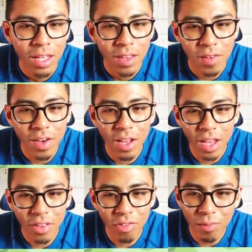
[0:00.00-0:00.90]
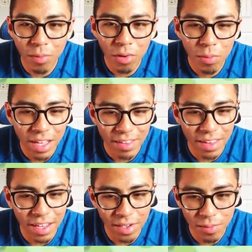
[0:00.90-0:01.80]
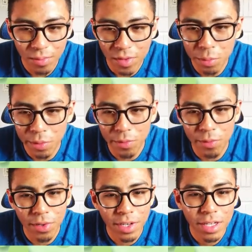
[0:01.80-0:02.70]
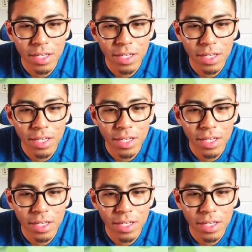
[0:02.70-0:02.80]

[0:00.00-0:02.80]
So now entering Bulblax Kingdom, sub-level 1.